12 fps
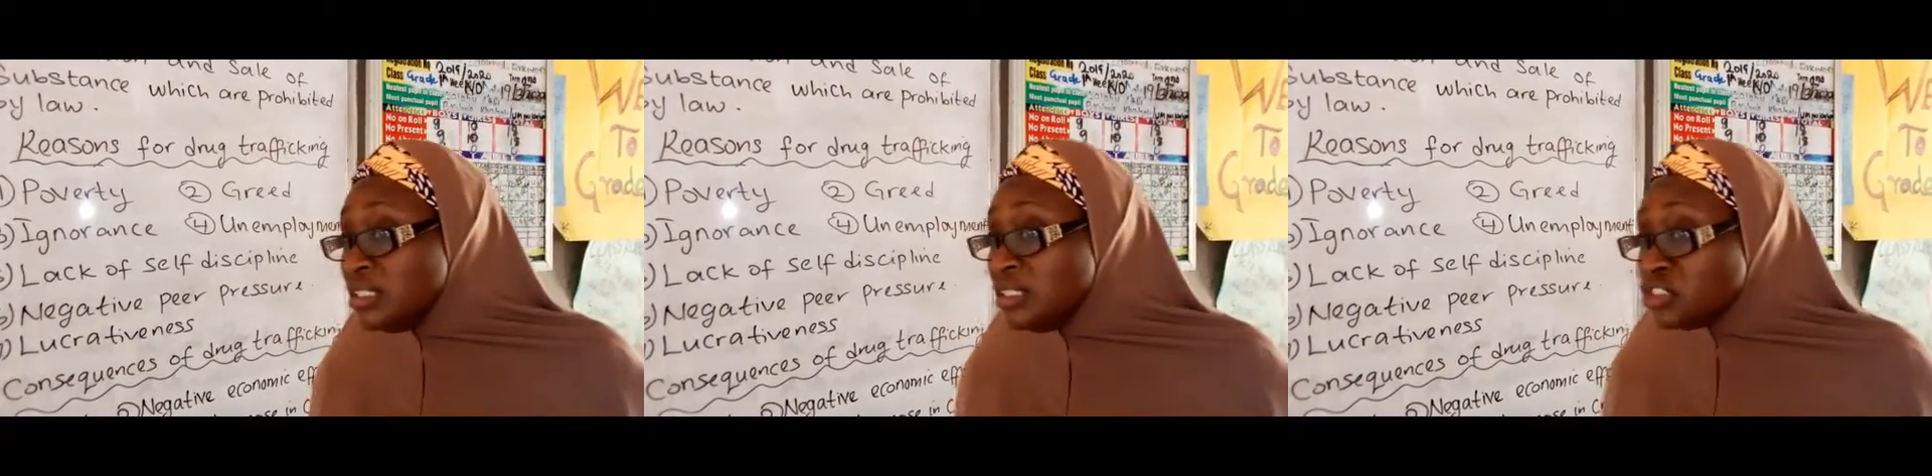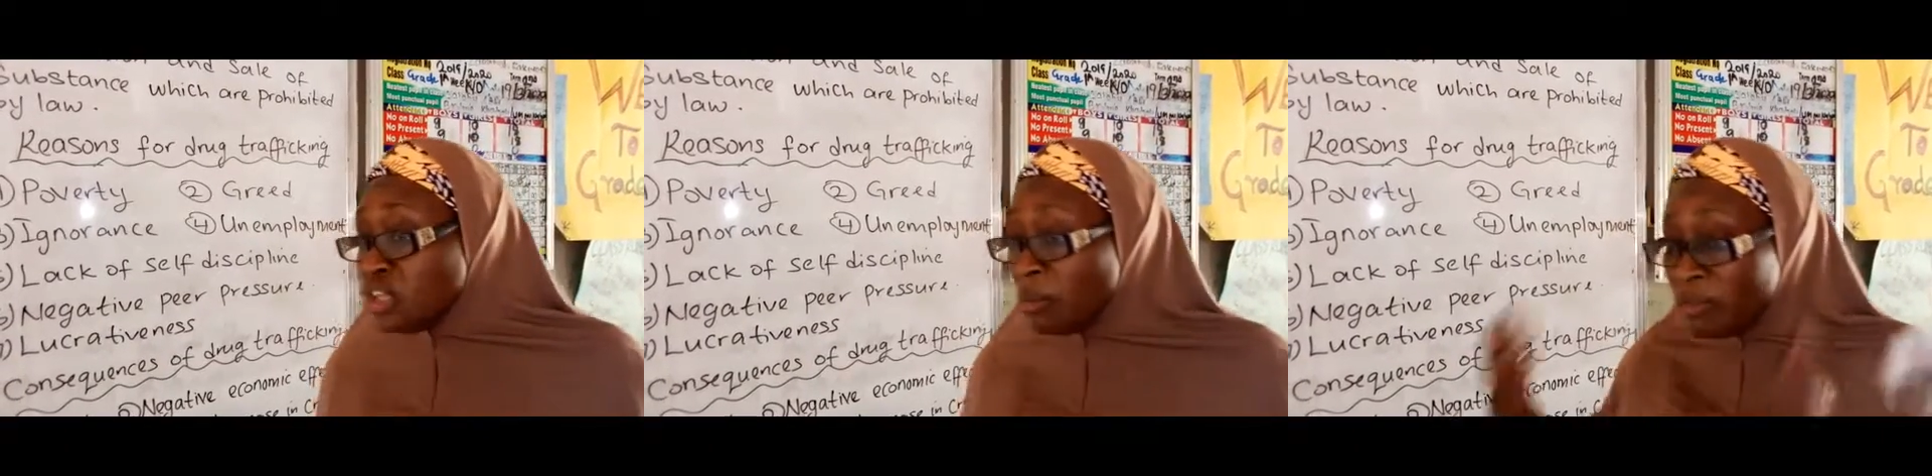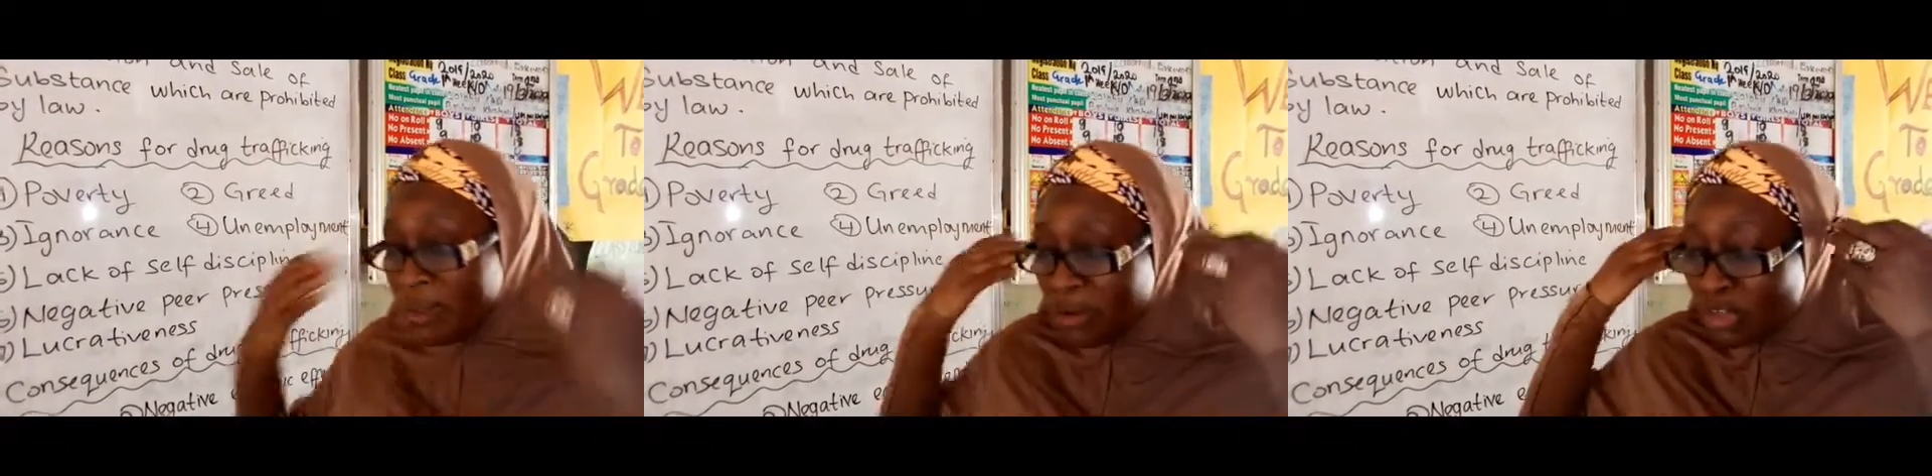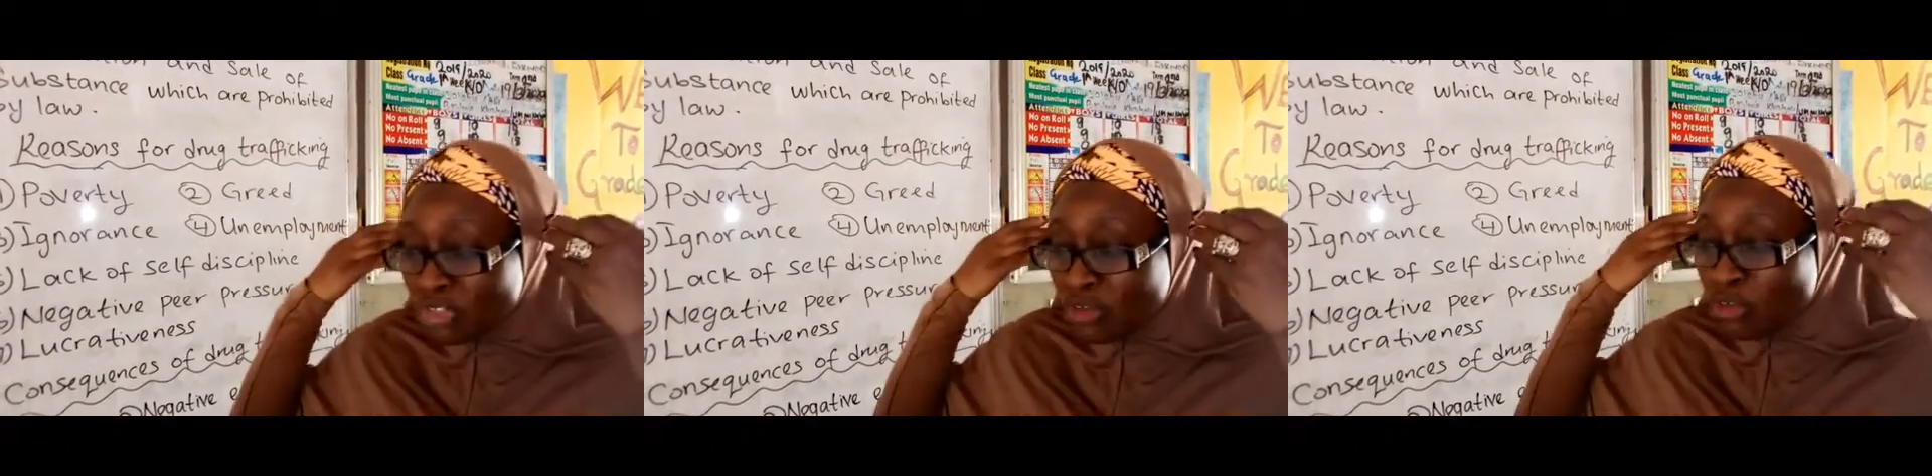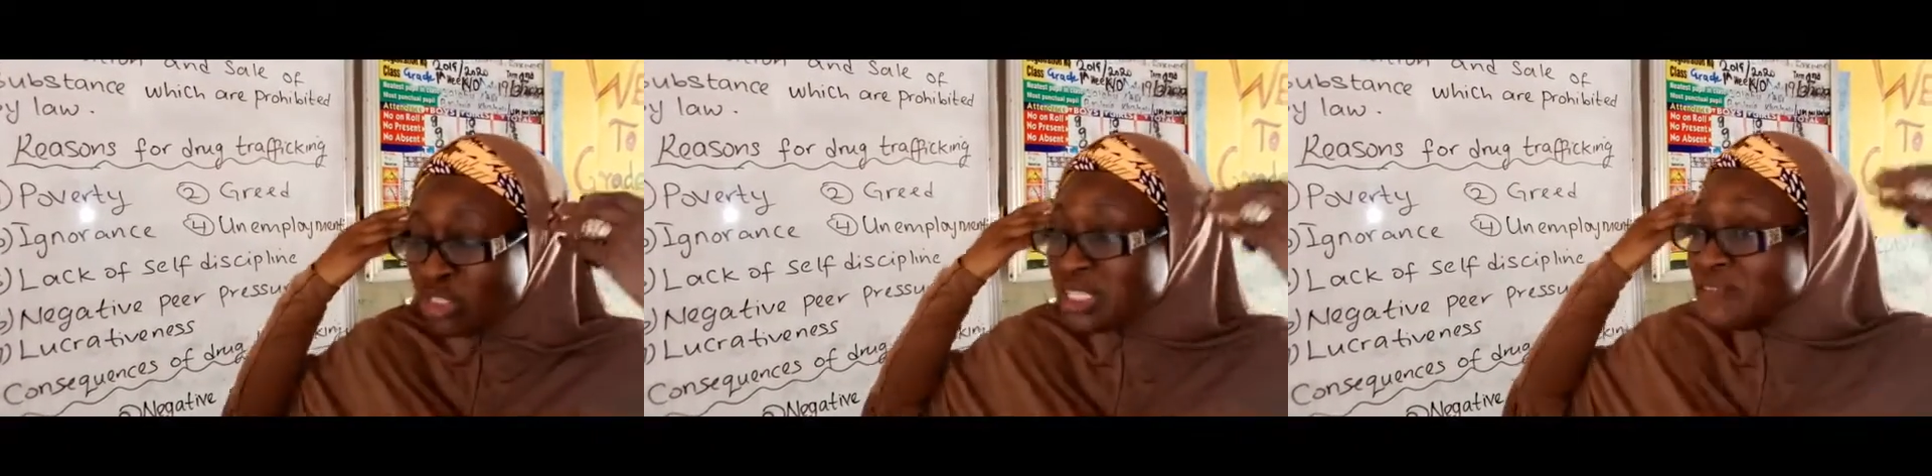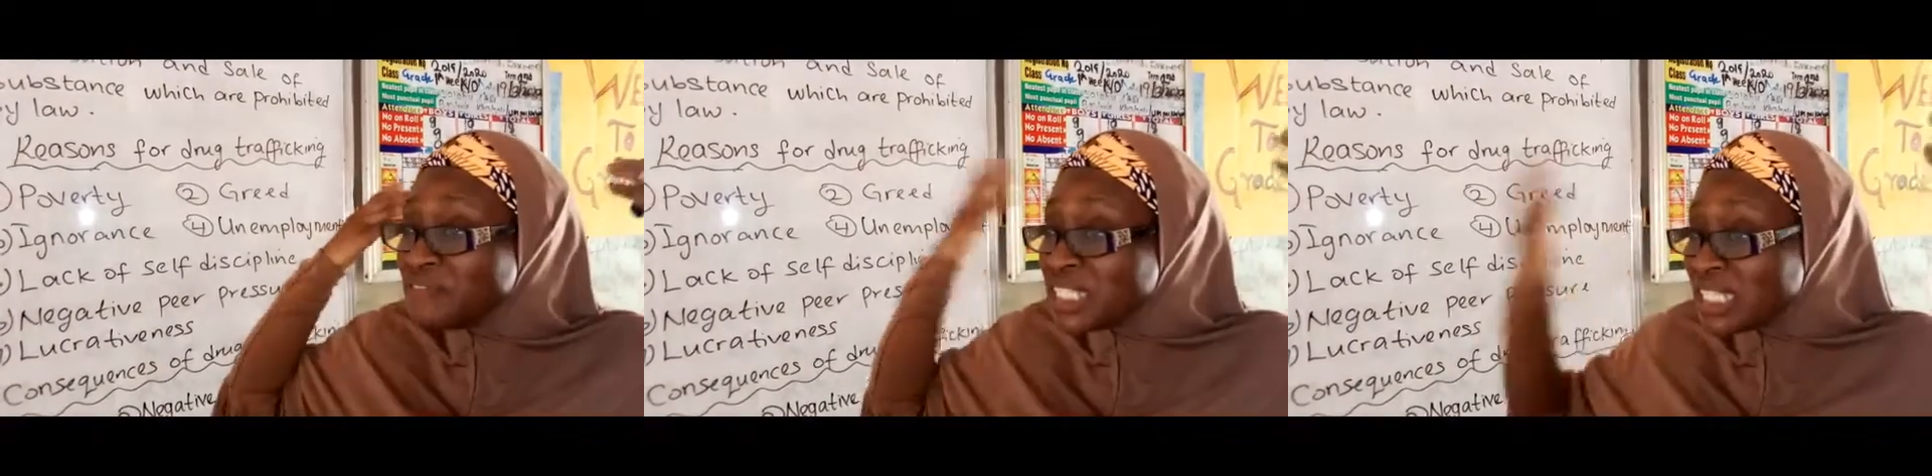Some of them, because of what
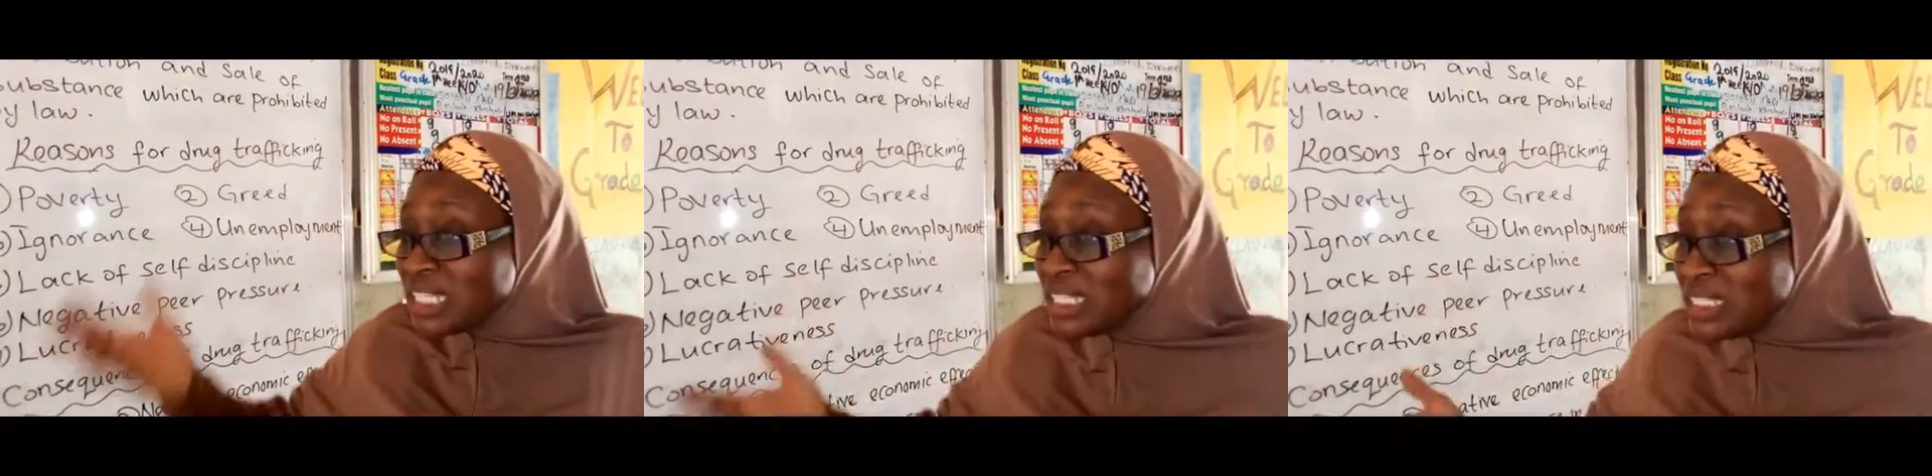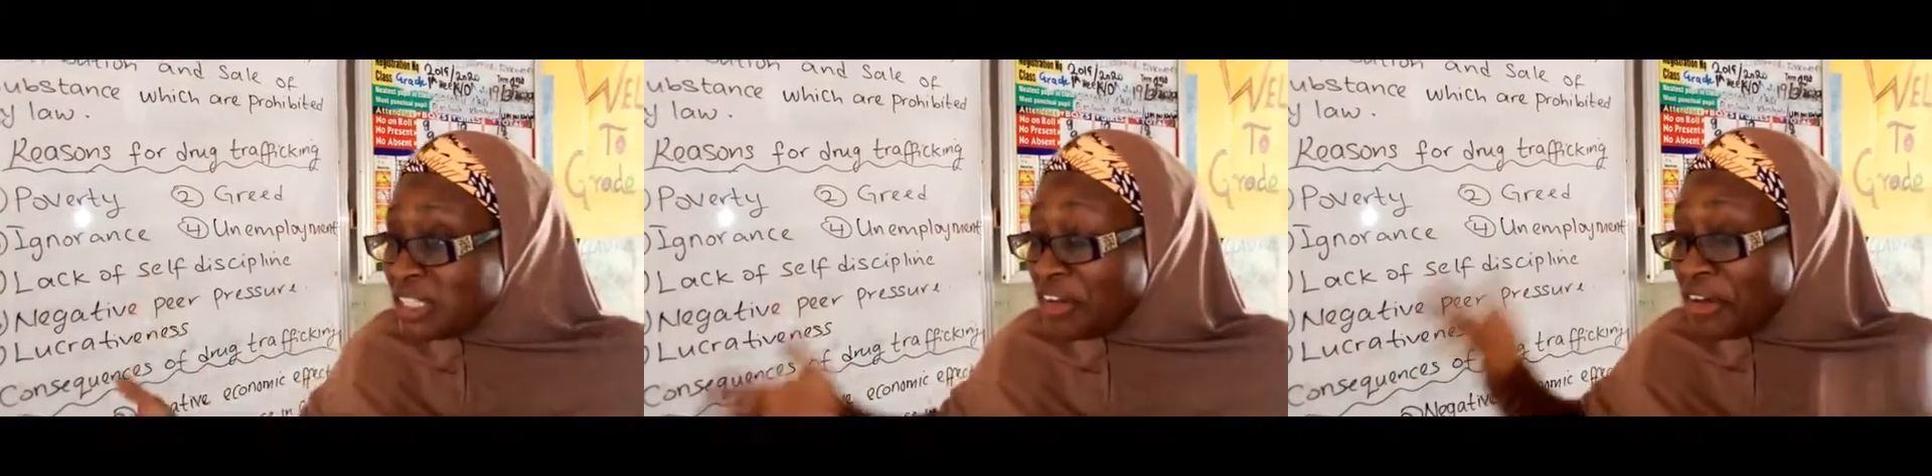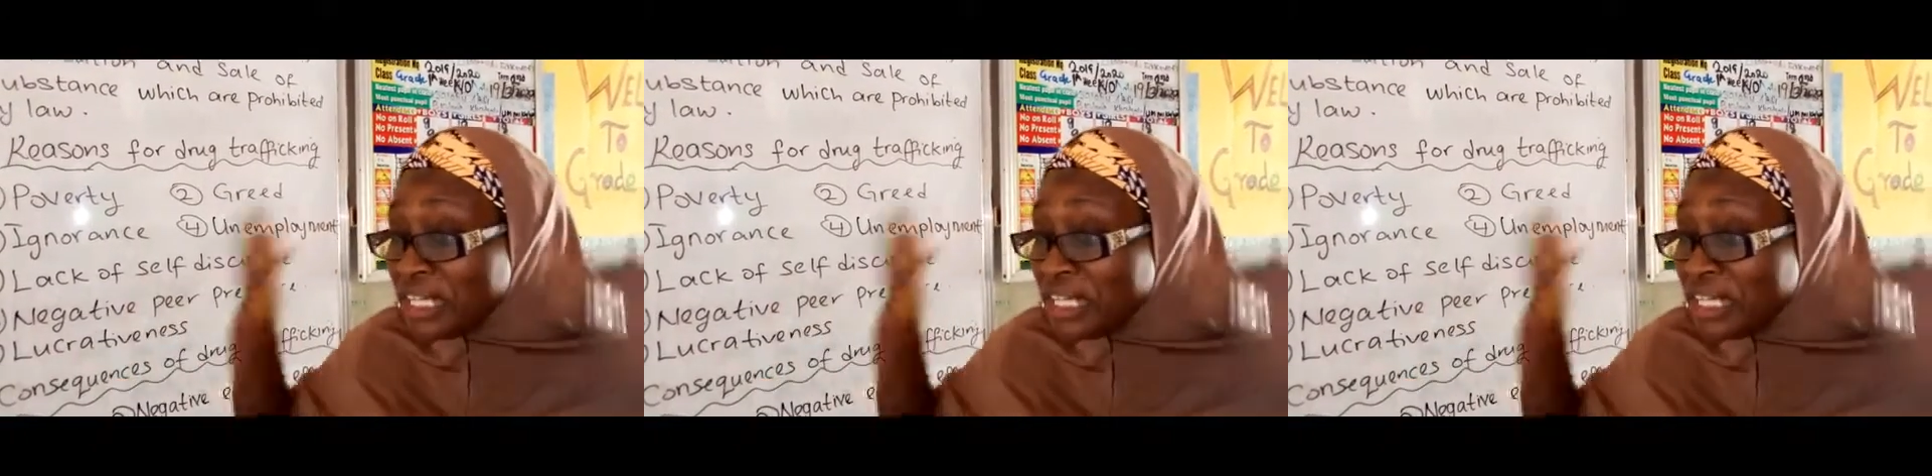they've taken, they